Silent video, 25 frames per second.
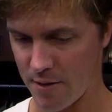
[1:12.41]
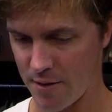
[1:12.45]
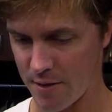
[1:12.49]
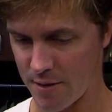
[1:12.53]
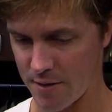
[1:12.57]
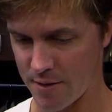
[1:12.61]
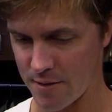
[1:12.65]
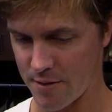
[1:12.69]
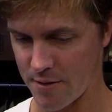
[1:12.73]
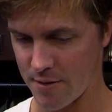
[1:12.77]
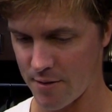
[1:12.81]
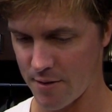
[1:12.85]

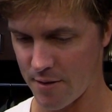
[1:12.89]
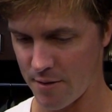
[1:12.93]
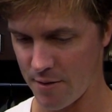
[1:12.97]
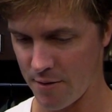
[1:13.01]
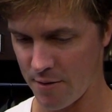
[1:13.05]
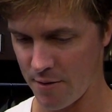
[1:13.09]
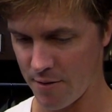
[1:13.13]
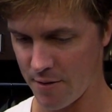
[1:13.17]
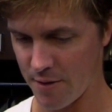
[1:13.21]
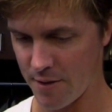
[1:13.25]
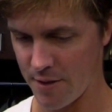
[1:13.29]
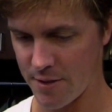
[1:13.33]
It's a
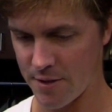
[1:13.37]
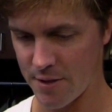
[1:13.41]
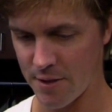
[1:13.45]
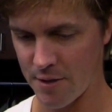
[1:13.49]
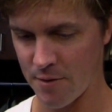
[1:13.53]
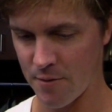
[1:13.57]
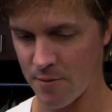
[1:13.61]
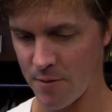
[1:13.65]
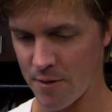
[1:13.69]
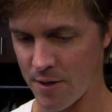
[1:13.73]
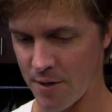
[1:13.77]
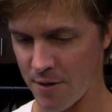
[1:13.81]
little
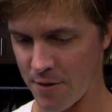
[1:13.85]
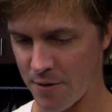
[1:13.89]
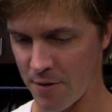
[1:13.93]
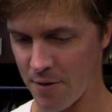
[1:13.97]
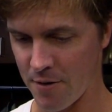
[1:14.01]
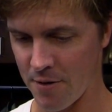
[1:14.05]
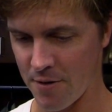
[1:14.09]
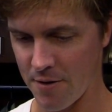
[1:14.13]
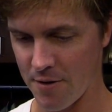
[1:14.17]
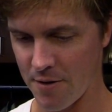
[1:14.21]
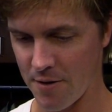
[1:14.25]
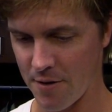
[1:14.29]
easier when I
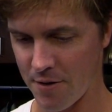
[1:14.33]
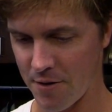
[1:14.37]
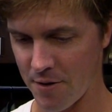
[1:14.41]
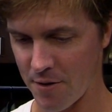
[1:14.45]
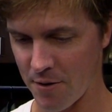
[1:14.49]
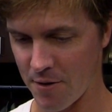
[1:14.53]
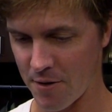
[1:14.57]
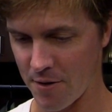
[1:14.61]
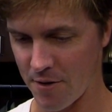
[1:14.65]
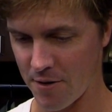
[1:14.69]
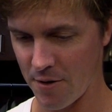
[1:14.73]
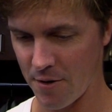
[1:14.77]
throw
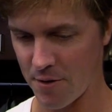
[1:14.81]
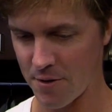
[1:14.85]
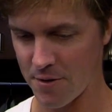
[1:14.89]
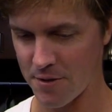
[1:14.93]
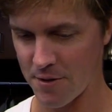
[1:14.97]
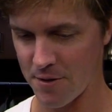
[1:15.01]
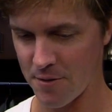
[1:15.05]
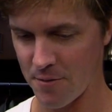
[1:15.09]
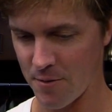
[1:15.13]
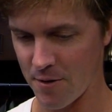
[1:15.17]
it closer